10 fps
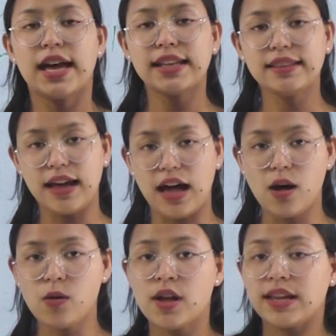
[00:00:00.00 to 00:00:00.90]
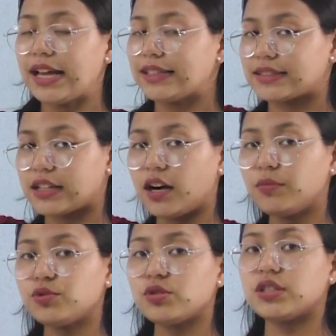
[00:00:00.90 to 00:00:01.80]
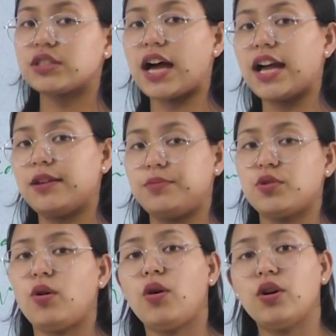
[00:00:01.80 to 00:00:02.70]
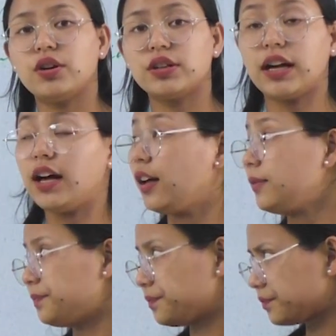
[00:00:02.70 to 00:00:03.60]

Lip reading: and now let's come to the types or the